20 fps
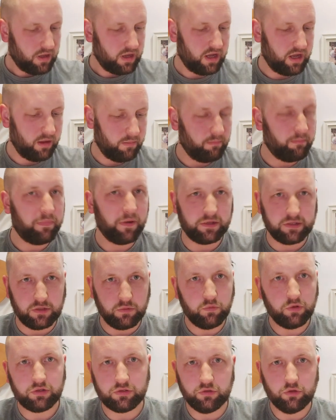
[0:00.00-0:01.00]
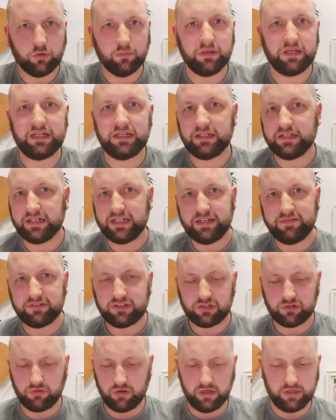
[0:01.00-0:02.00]
Um, but you would normally leave
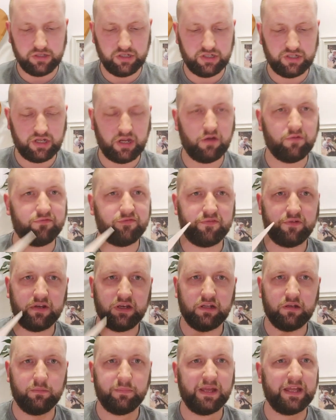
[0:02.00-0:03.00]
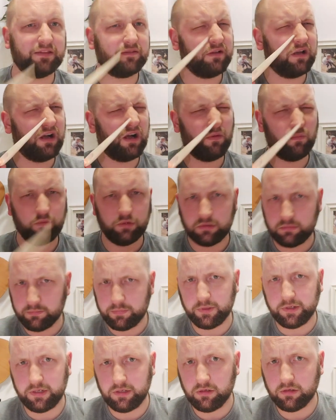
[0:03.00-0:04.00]
it to dry on your shelf for a little bit. I
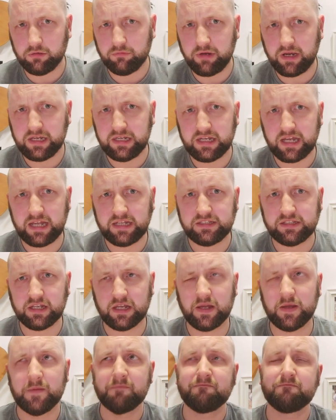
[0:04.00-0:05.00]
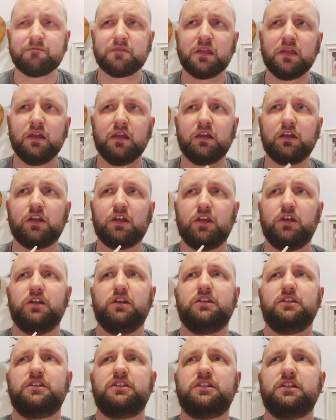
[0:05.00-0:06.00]
wouldn't put it on a radiator
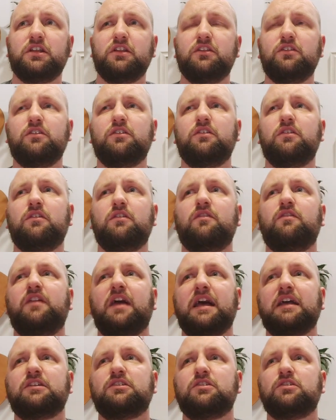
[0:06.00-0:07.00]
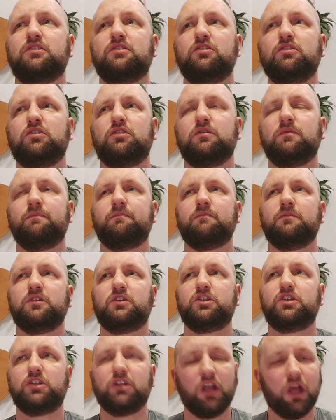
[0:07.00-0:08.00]
because that
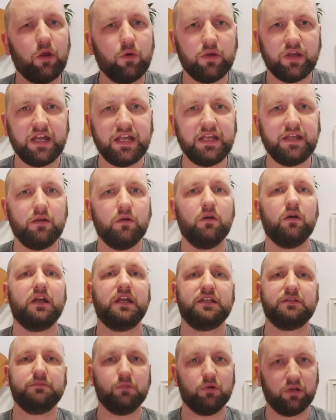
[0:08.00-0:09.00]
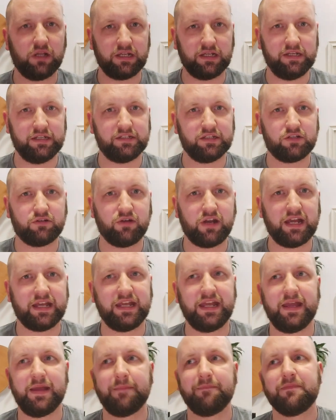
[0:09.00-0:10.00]
slow heat is more likely to
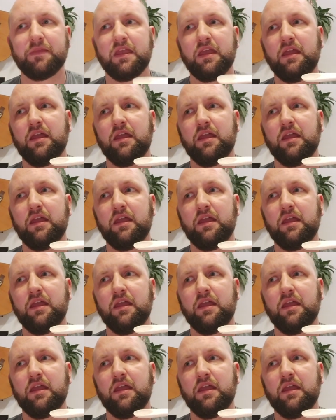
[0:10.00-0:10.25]
crack it